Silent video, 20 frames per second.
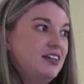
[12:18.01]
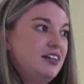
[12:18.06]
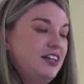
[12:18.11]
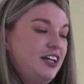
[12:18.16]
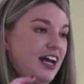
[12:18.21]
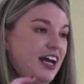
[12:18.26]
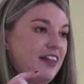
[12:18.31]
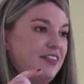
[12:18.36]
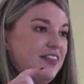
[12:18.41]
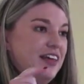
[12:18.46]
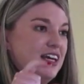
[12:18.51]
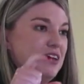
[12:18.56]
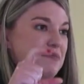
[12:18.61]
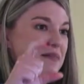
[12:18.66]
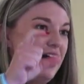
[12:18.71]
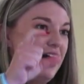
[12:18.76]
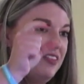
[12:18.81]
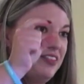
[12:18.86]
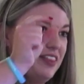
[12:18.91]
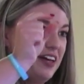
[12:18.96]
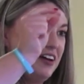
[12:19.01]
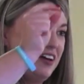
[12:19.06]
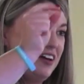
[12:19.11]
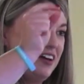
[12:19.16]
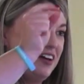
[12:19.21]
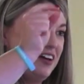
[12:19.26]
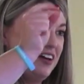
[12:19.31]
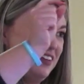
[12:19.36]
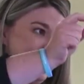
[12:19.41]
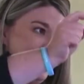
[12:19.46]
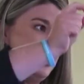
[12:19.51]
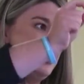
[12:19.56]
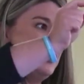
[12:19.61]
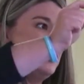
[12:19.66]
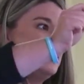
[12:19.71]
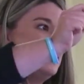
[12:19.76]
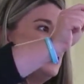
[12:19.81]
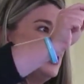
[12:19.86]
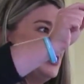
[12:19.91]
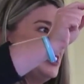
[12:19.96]
You got to think about the
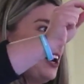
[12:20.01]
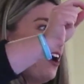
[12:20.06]
needles